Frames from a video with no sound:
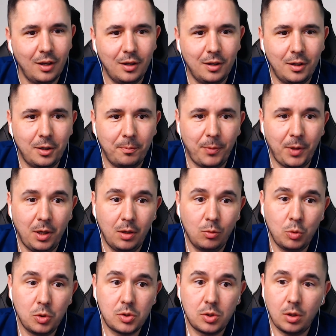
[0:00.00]
And
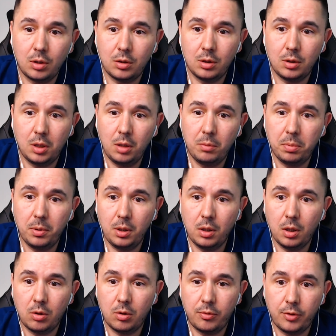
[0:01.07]
we started helping our